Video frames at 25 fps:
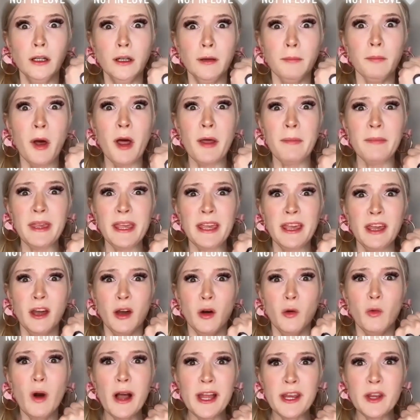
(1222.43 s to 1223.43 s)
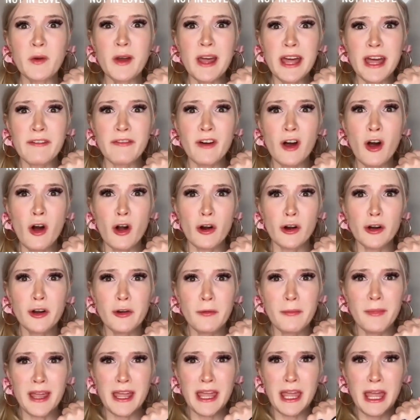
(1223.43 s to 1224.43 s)
Mommy, why do I have a heart on
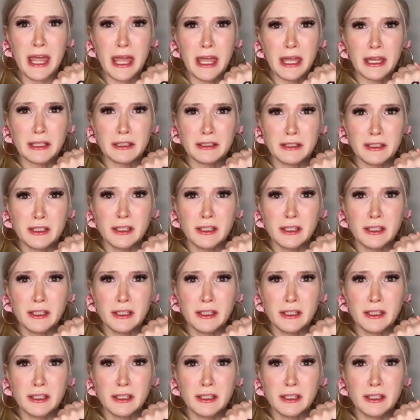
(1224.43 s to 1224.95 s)
my hand?